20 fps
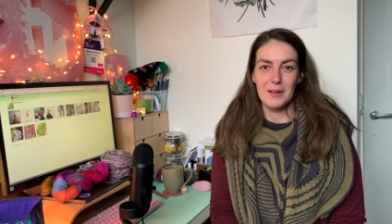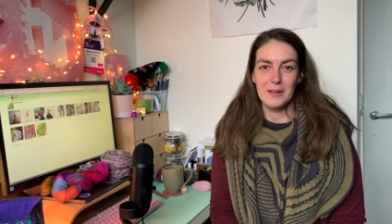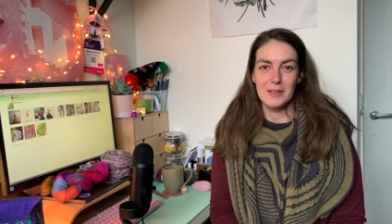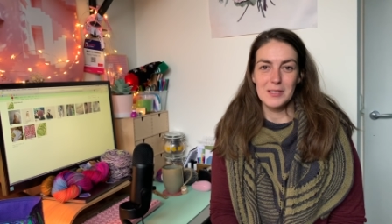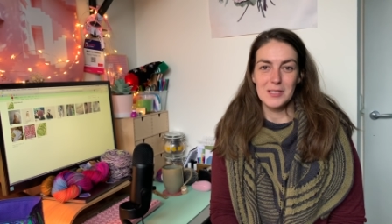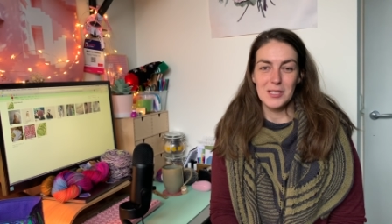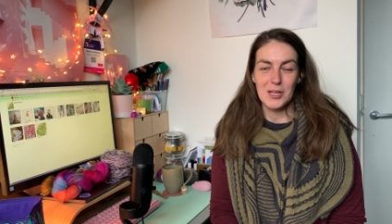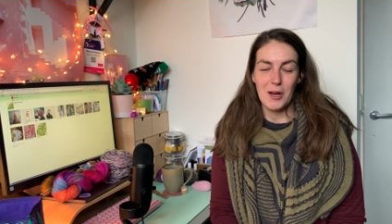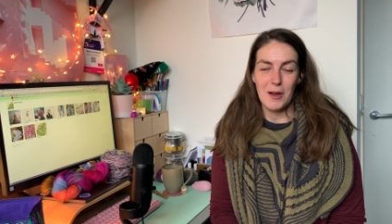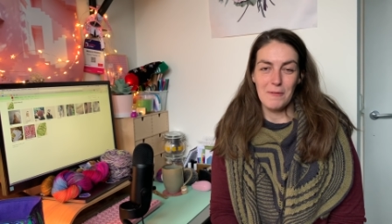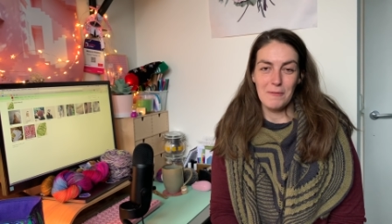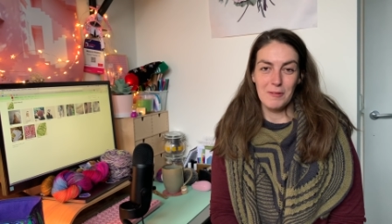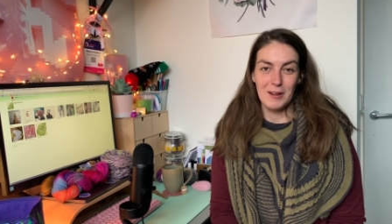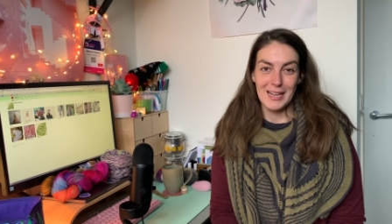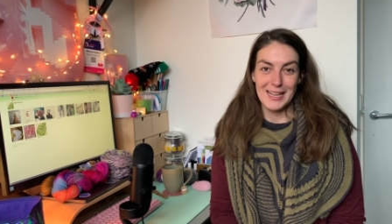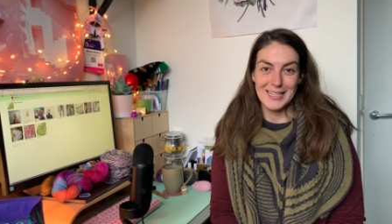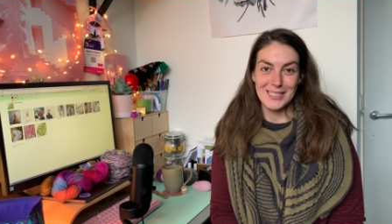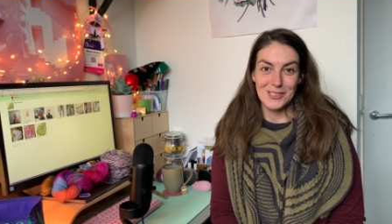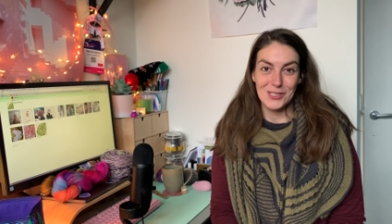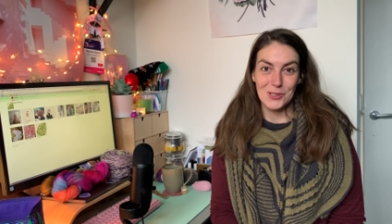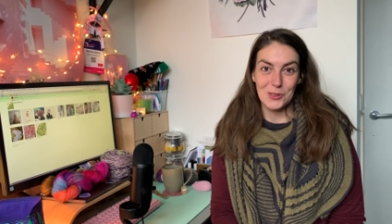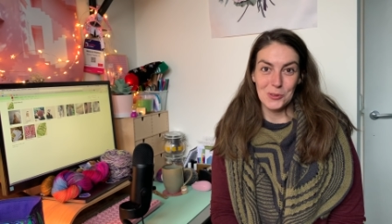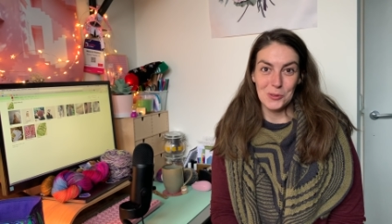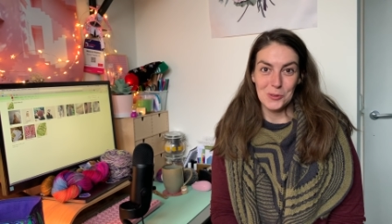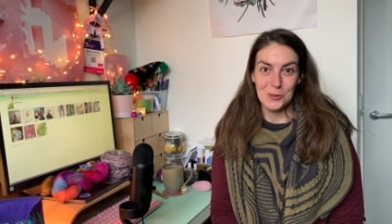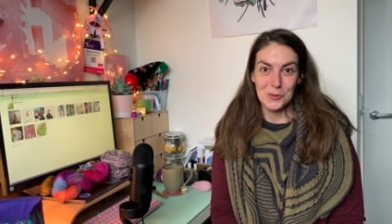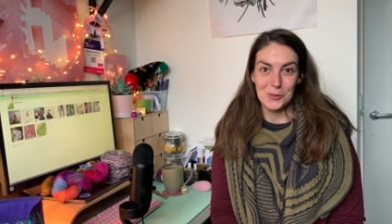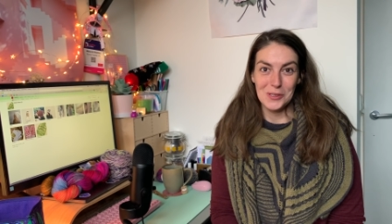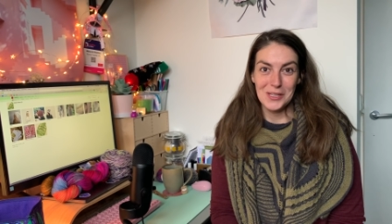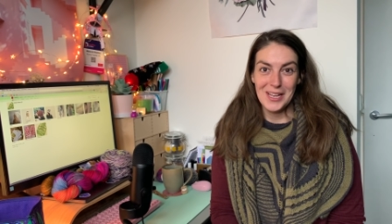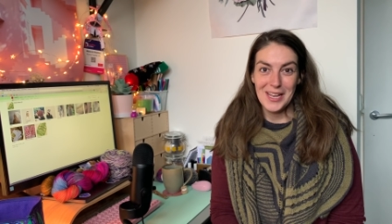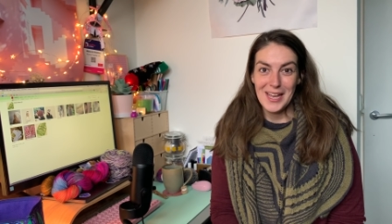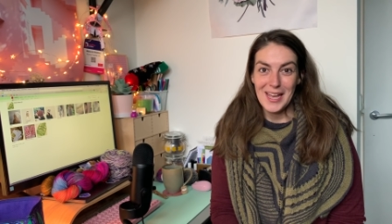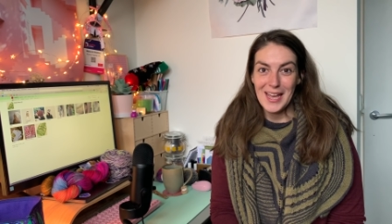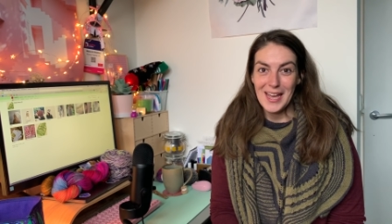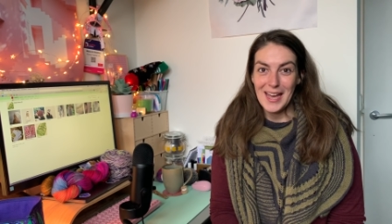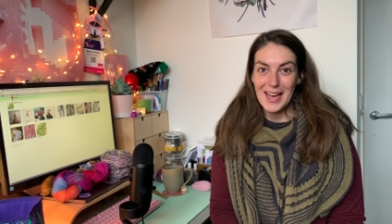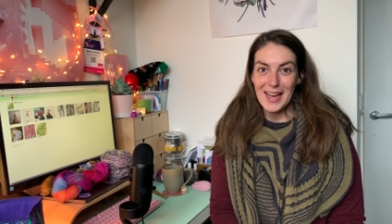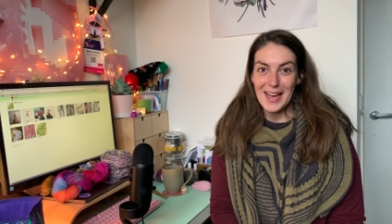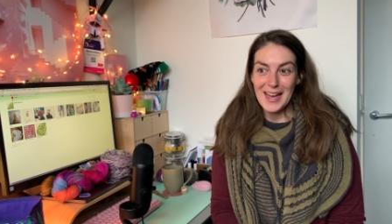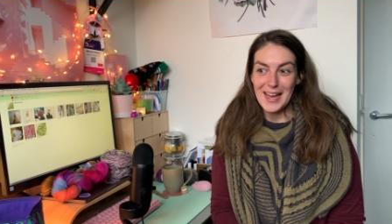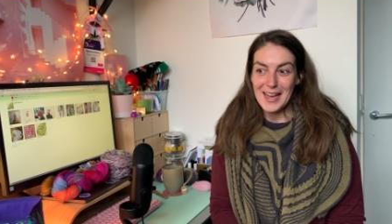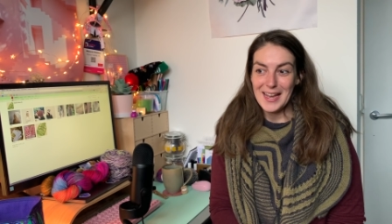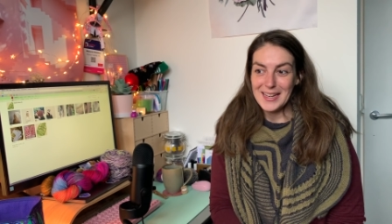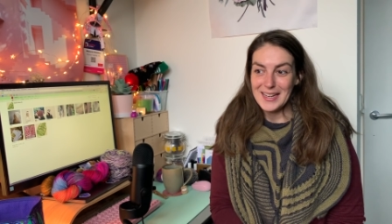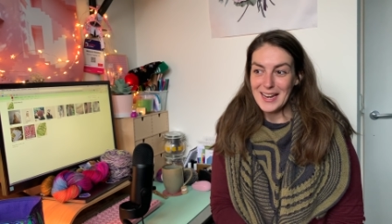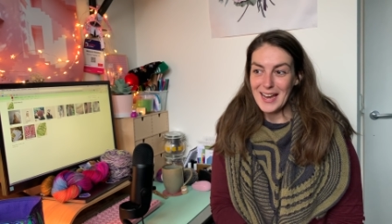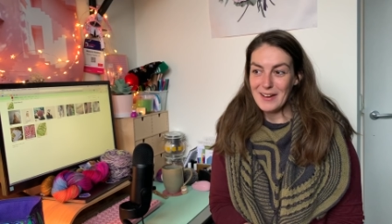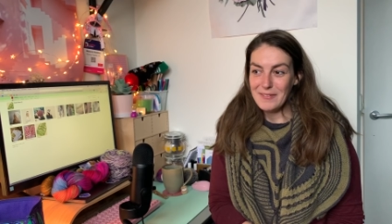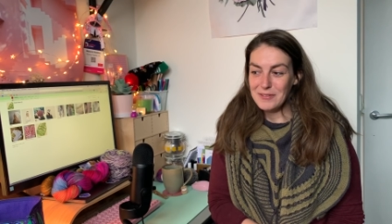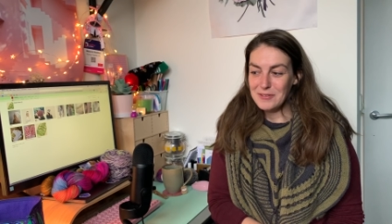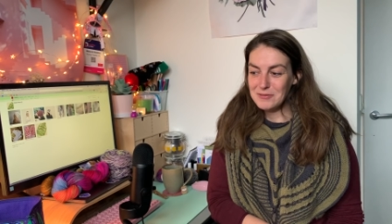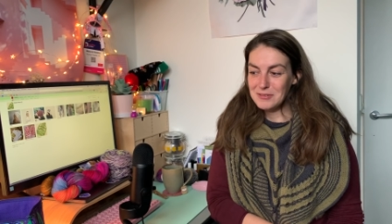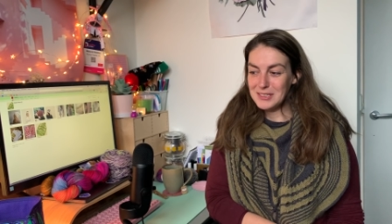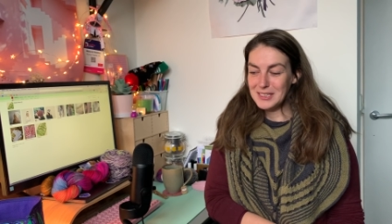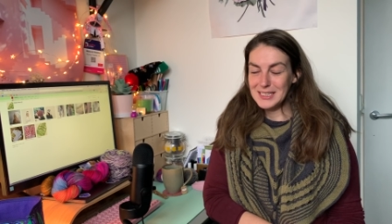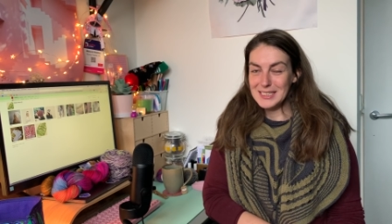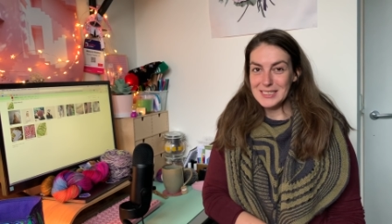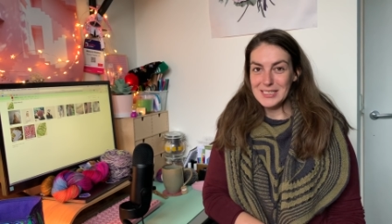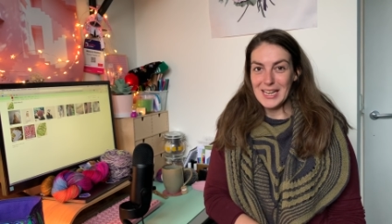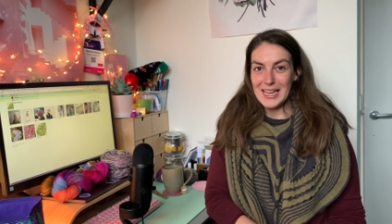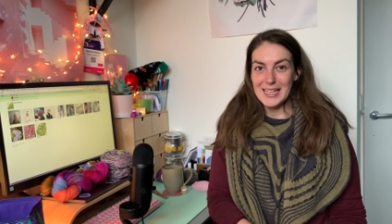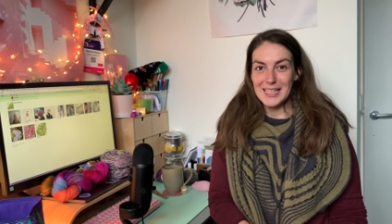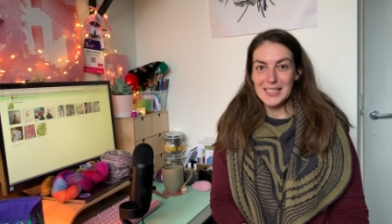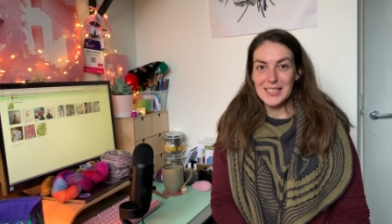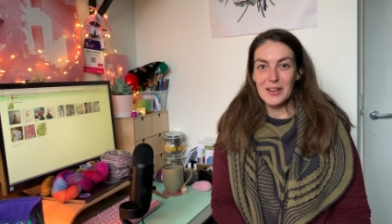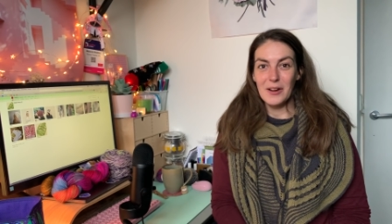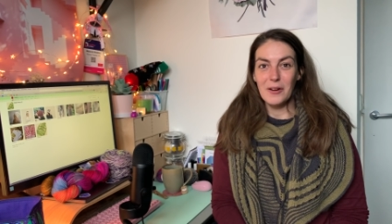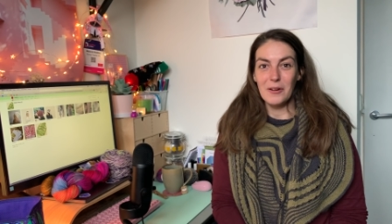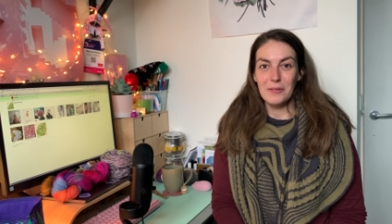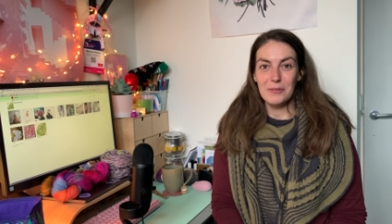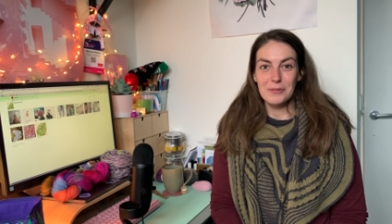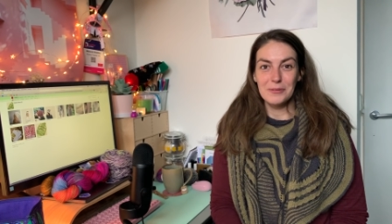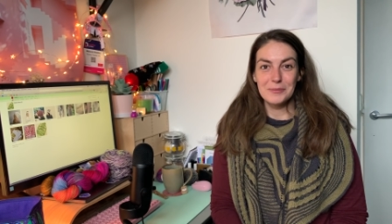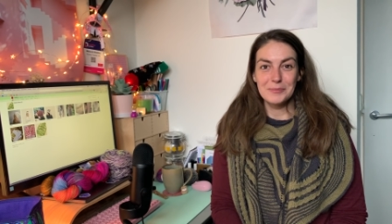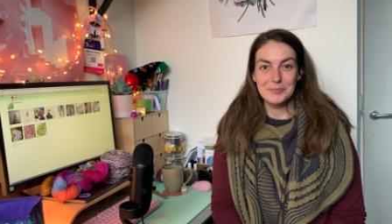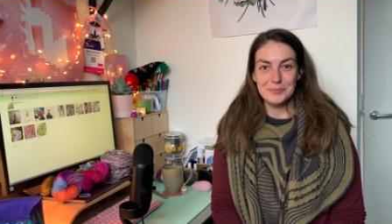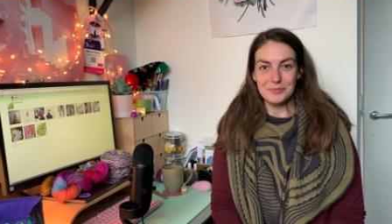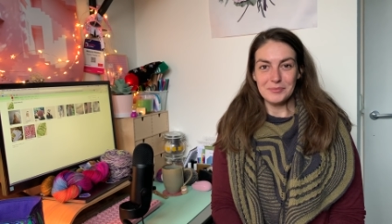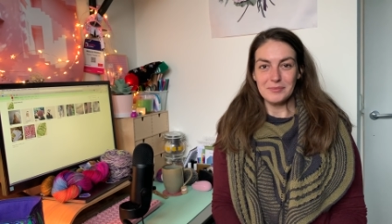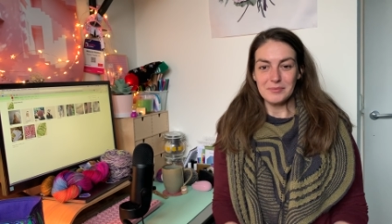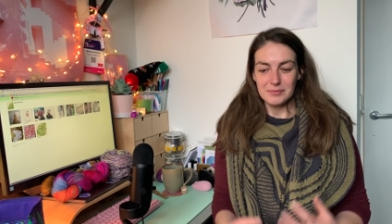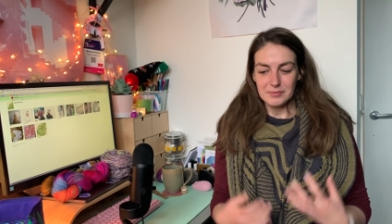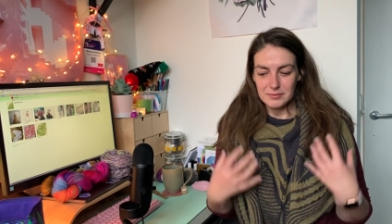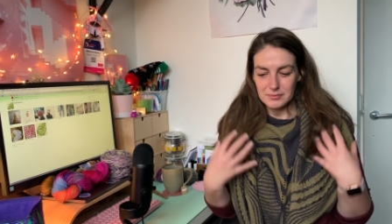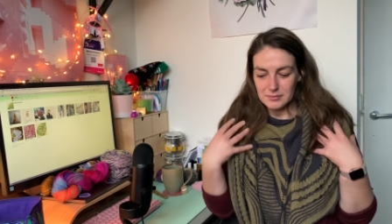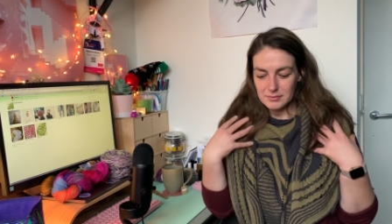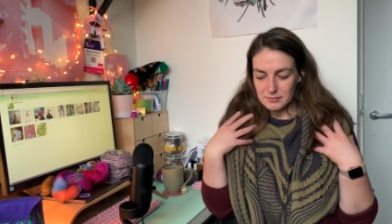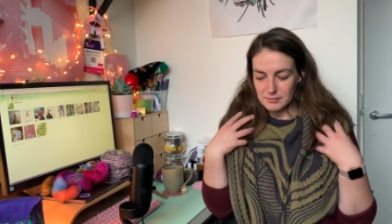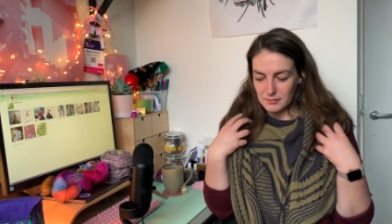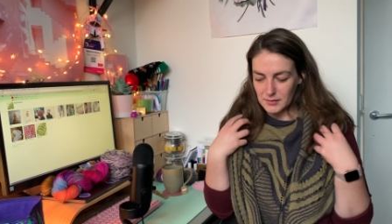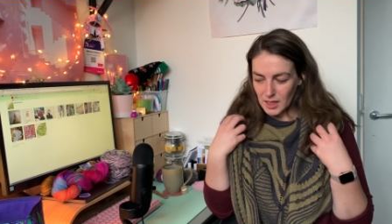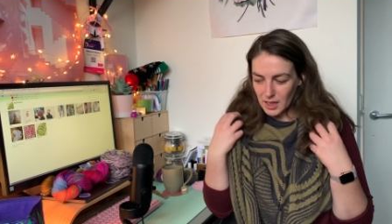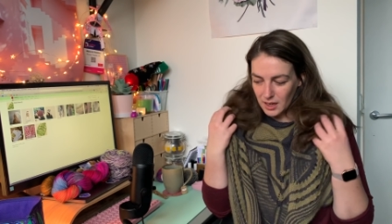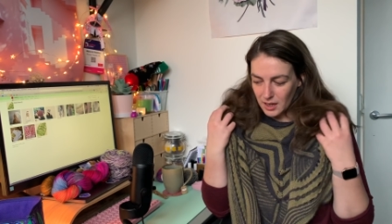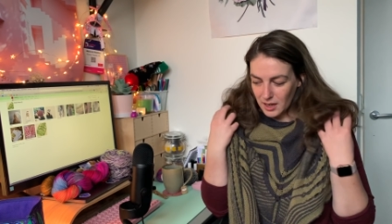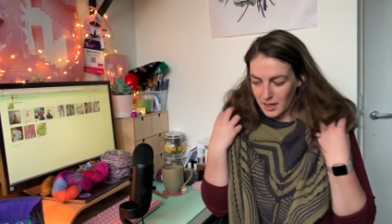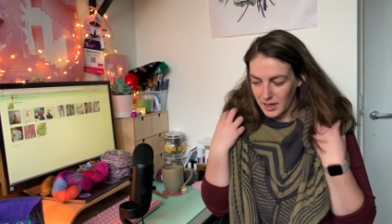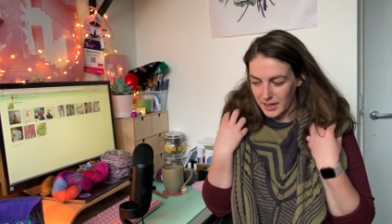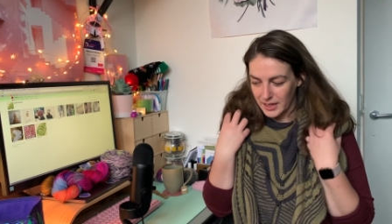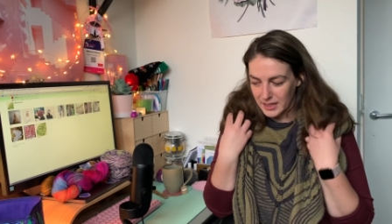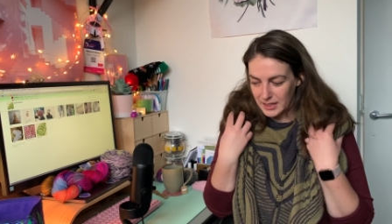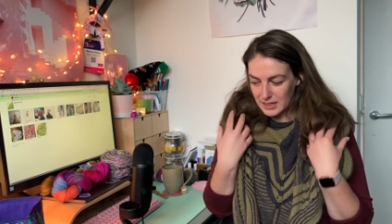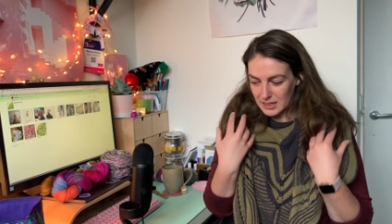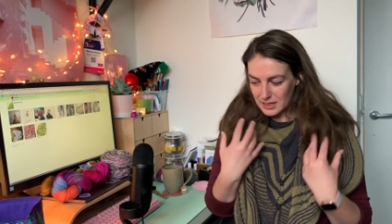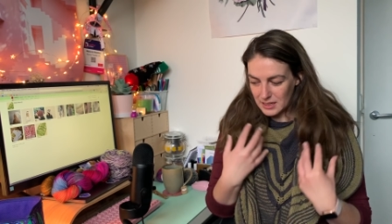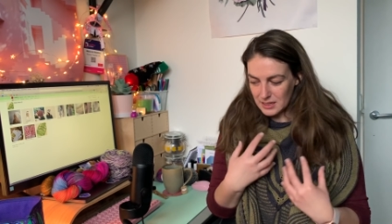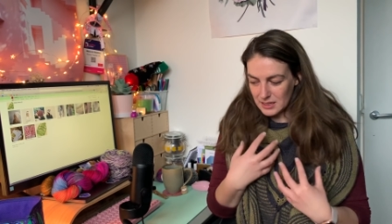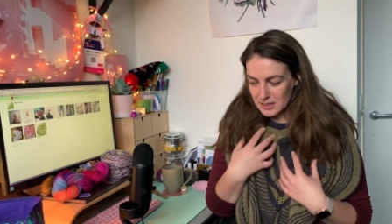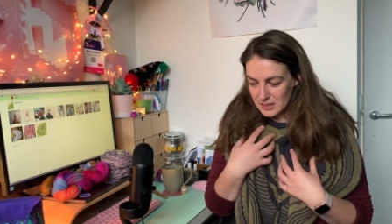Starflake shawl and I haven't really taken it off. I